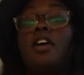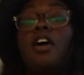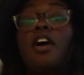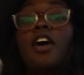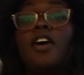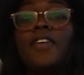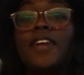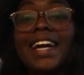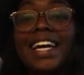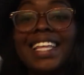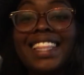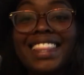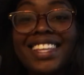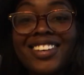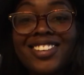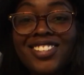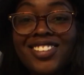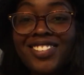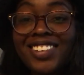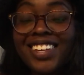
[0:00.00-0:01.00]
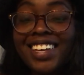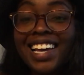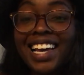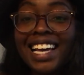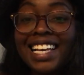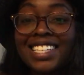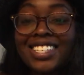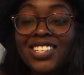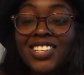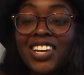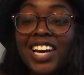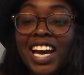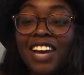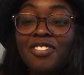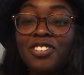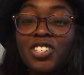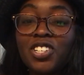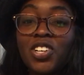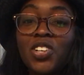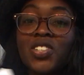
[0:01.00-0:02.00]
Alright, those of you guys who
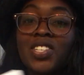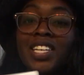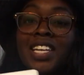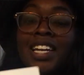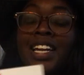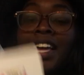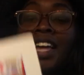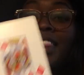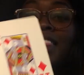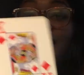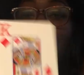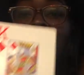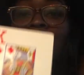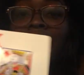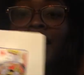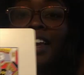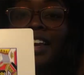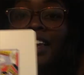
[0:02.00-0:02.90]
have chosen the